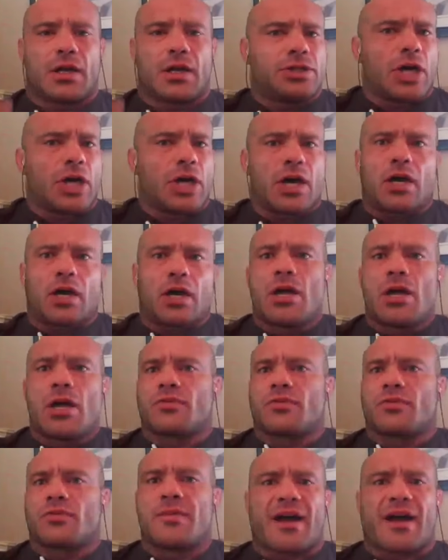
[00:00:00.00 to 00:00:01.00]
duh,
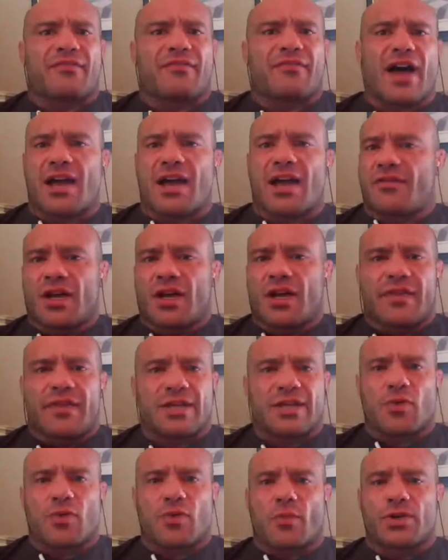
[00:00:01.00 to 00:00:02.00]
three by five.
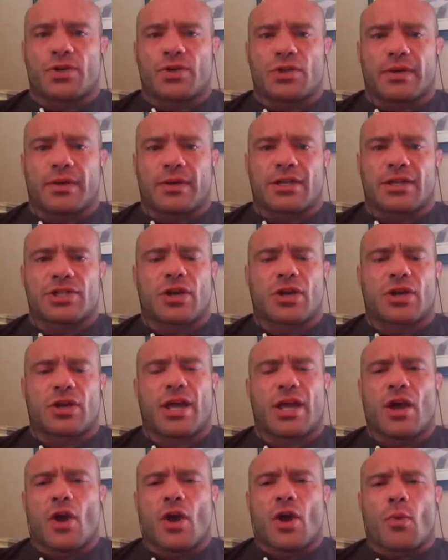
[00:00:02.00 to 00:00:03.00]
That's what we're doing. And it's like,
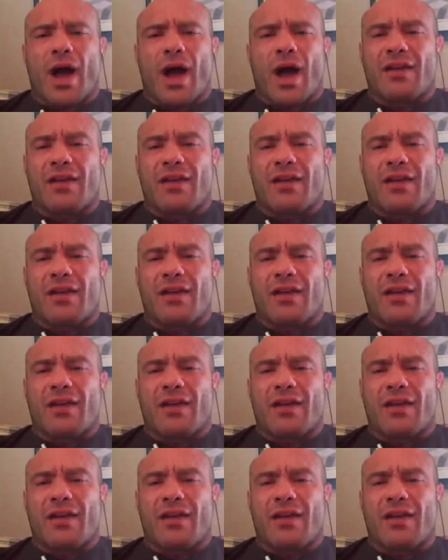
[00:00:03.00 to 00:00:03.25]
okay, why